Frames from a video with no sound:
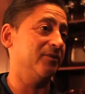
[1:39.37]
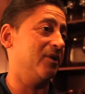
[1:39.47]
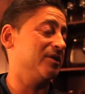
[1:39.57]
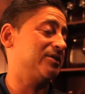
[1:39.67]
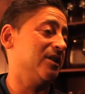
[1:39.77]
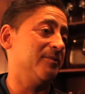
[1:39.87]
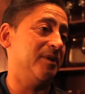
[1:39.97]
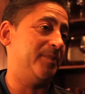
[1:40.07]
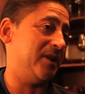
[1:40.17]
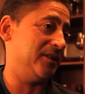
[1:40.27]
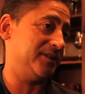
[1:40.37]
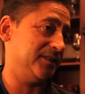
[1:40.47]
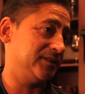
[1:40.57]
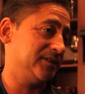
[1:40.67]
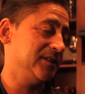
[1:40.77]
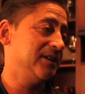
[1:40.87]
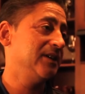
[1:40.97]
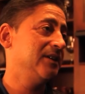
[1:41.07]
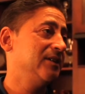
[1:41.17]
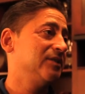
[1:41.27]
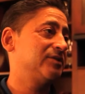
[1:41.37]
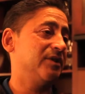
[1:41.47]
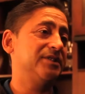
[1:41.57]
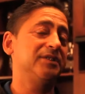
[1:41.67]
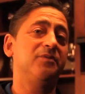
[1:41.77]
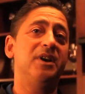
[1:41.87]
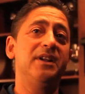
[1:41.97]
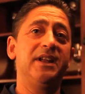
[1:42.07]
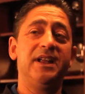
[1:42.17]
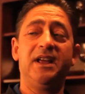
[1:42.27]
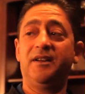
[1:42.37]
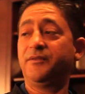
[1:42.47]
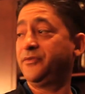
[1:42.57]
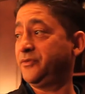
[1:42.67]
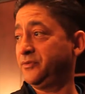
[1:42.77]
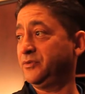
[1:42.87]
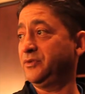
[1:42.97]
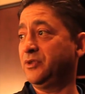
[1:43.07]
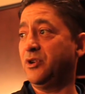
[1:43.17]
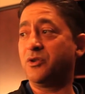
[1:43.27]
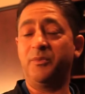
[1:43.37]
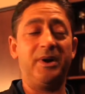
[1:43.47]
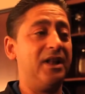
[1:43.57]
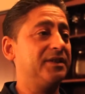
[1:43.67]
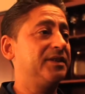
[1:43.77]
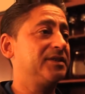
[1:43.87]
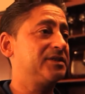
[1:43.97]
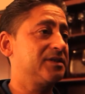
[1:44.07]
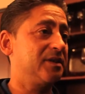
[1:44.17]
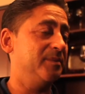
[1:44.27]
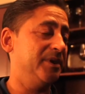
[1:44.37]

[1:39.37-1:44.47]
We're always talking about politics. So I said, why not have local politicians come